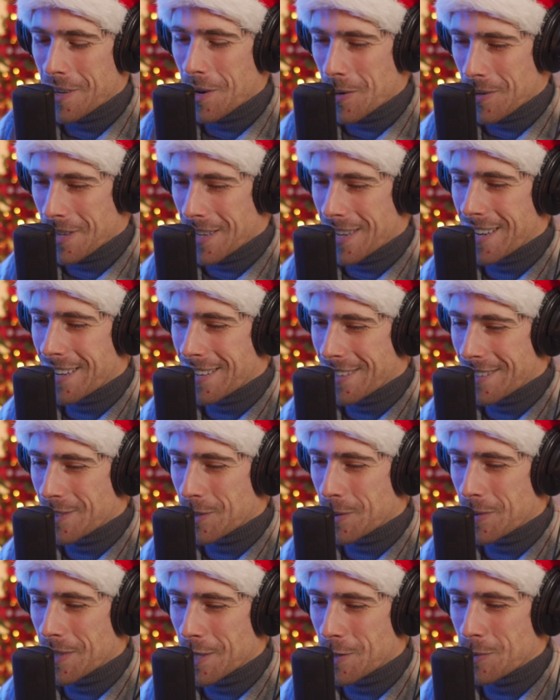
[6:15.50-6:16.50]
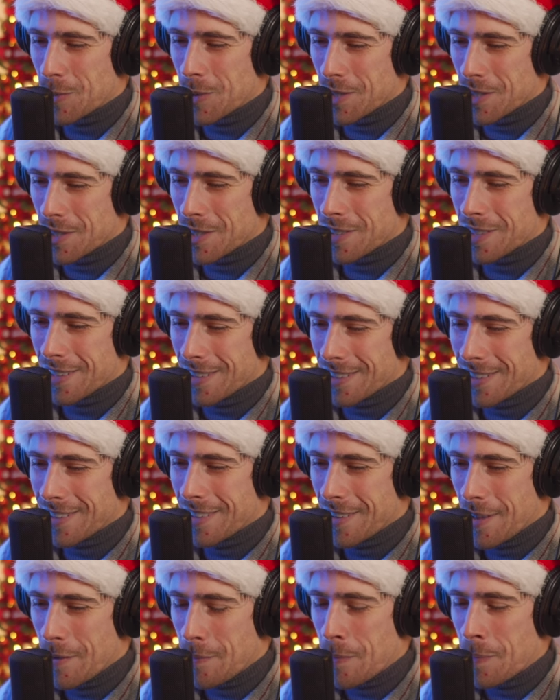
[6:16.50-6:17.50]
Okay, so this was
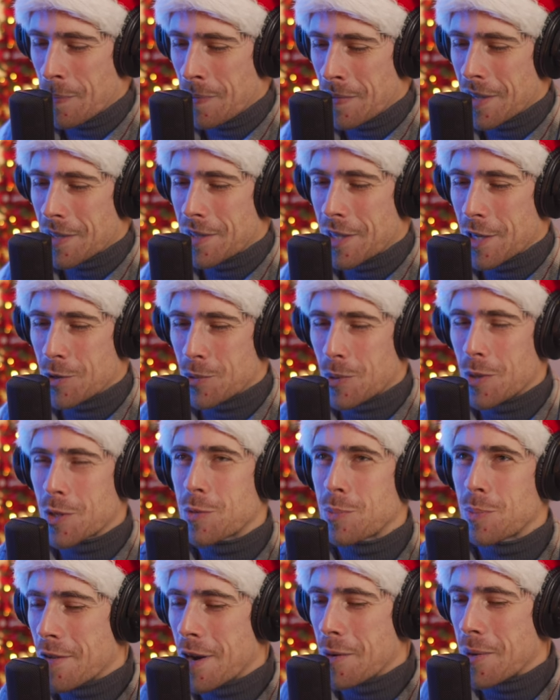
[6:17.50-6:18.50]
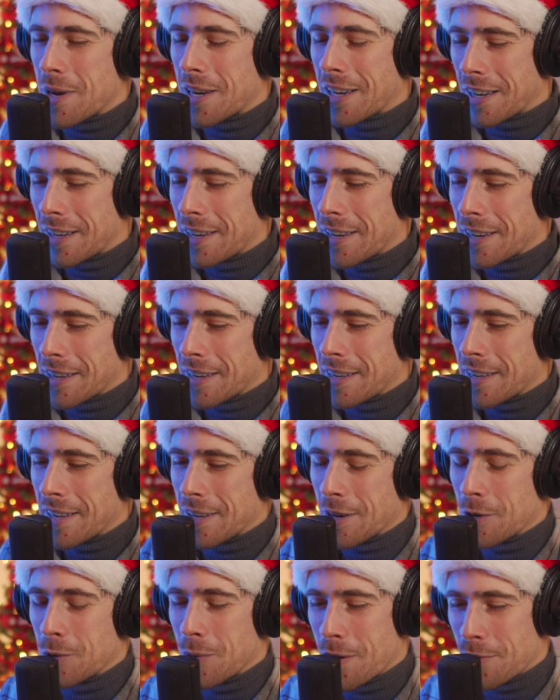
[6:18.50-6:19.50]
very
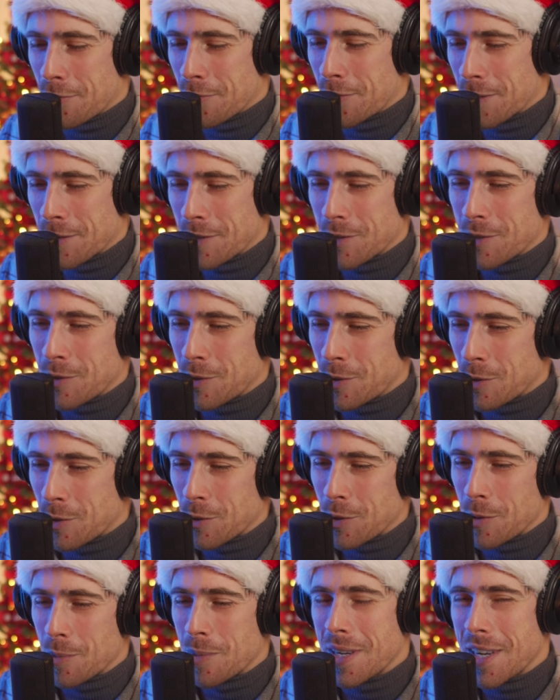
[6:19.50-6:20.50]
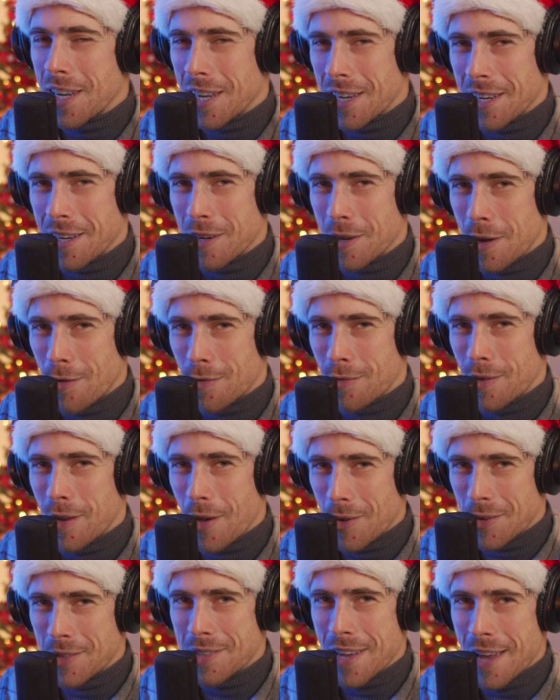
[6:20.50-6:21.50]
clearly a reference to the beginning of
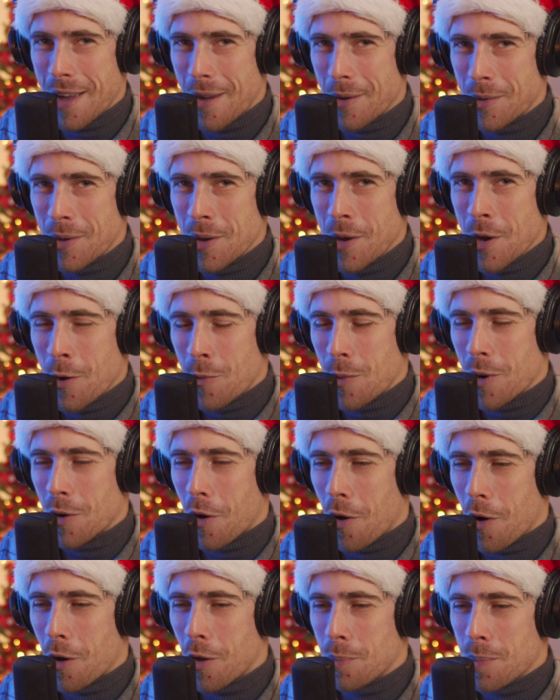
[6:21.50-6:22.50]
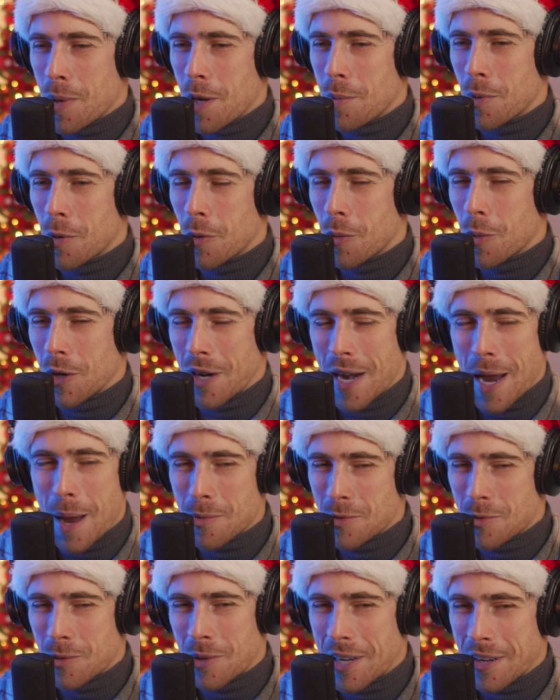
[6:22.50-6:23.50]
lockdown, where all the people were
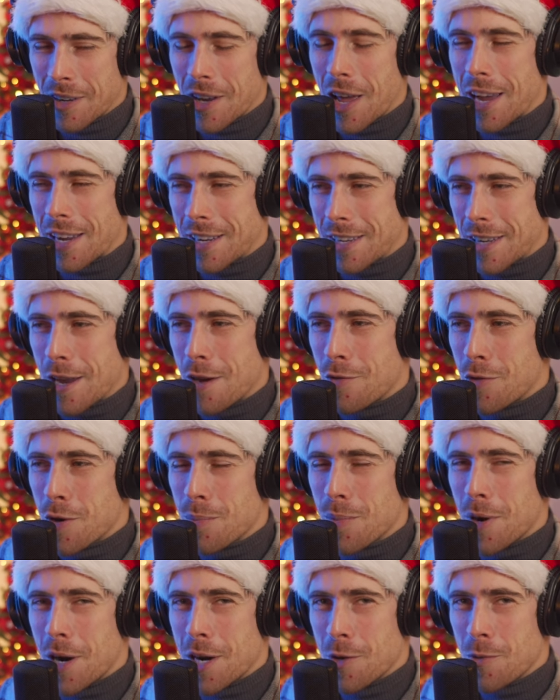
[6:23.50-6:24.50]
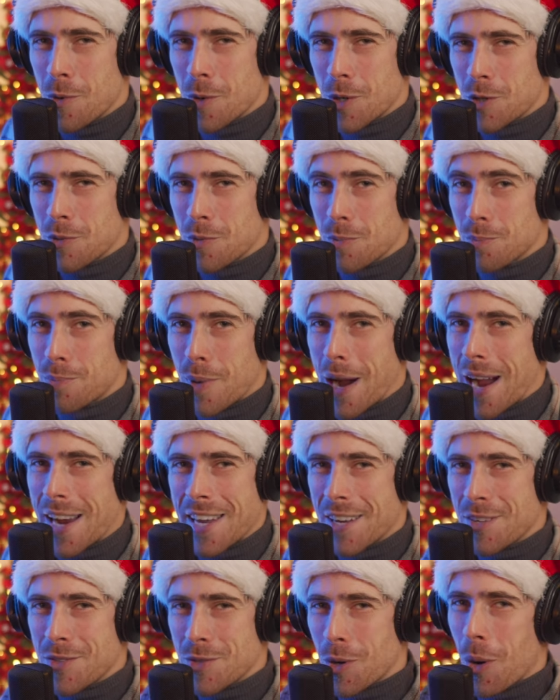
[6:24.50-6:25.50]
hamstering, like everybody was
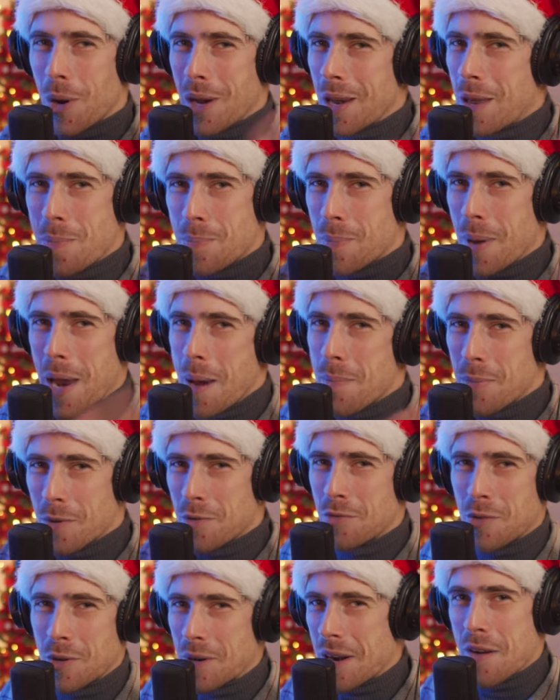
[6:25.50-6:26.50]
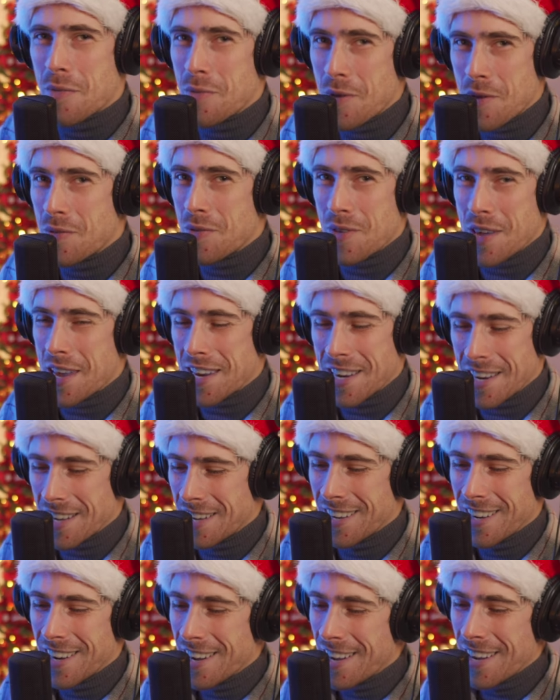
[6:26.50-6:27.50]
buying toilet paper for everything.
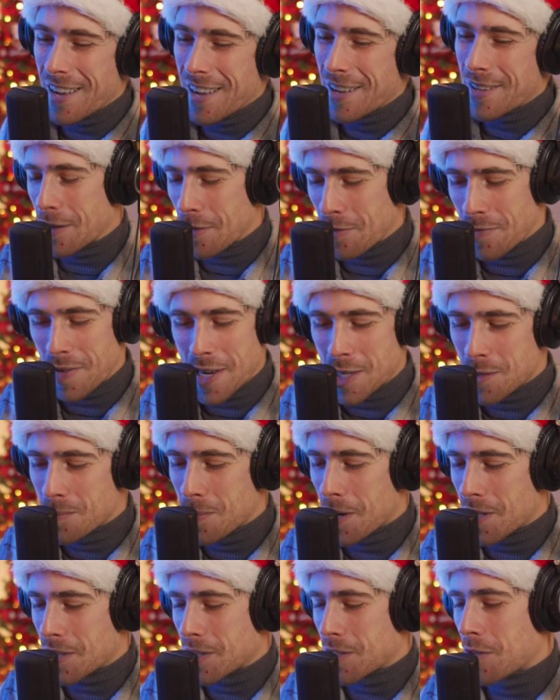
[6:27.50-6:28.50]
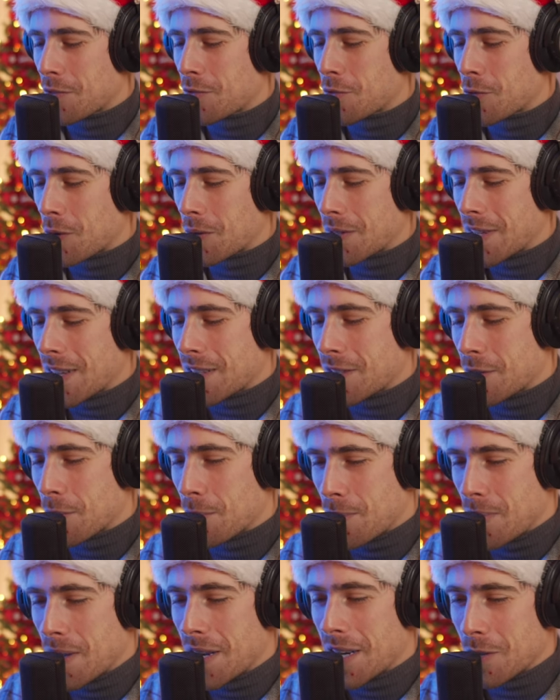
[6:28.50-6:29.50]
And the face masks, of course, that's a
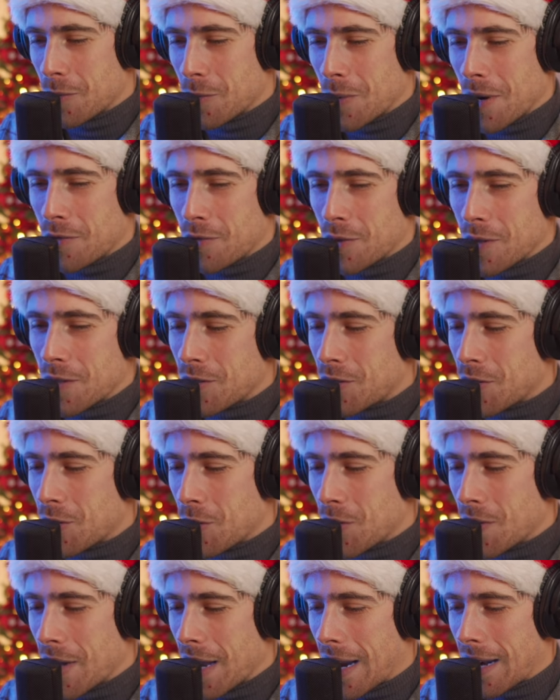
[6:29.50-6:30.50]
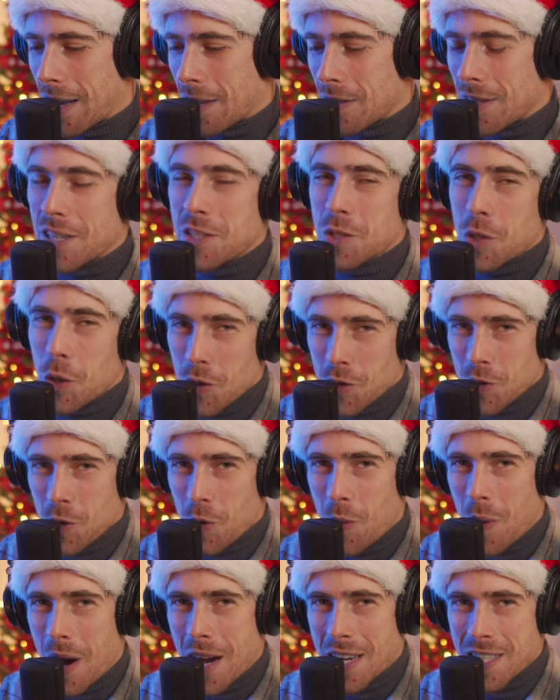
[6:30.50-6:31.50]
big reference to that. And that's
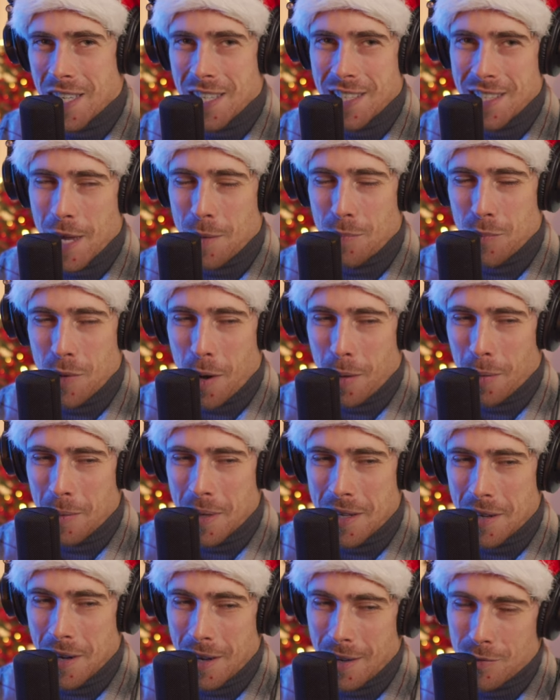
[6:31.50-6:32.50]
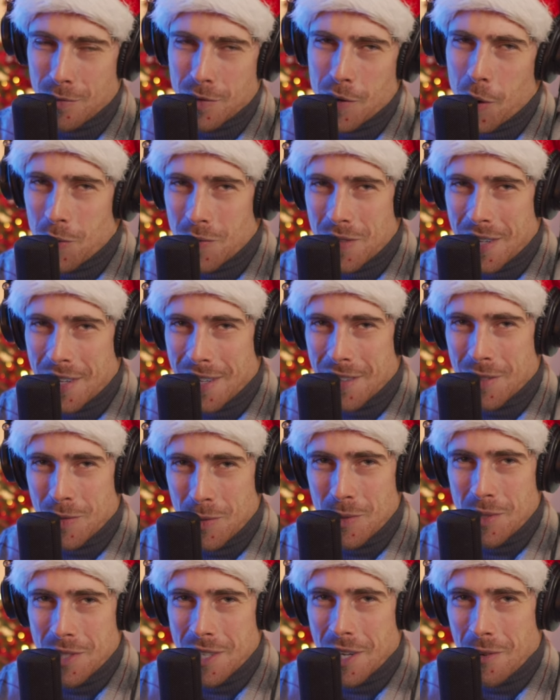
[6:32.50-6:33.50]
also why she said probably, don't take it
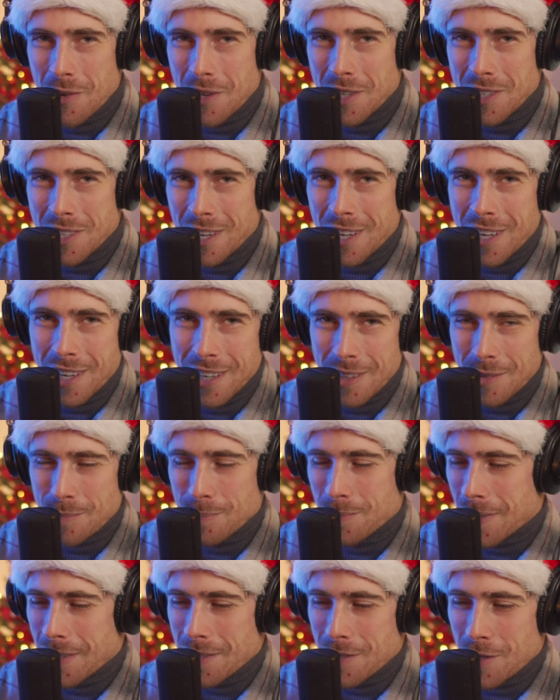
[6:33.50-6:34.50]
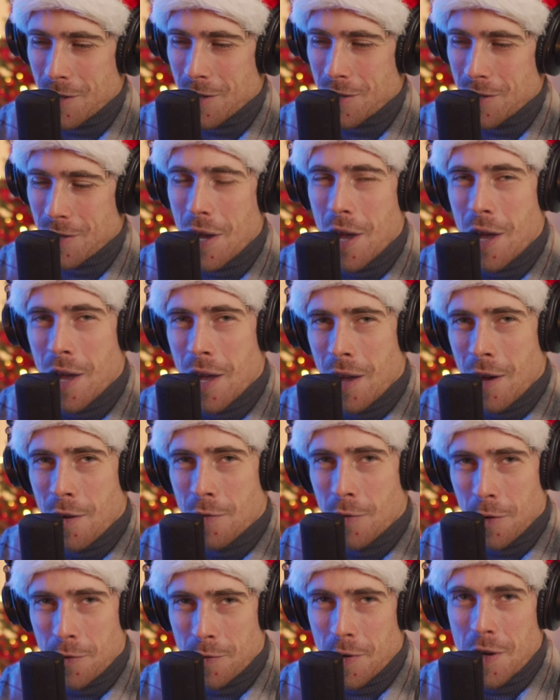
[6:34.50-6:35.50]
too seriously. It's just for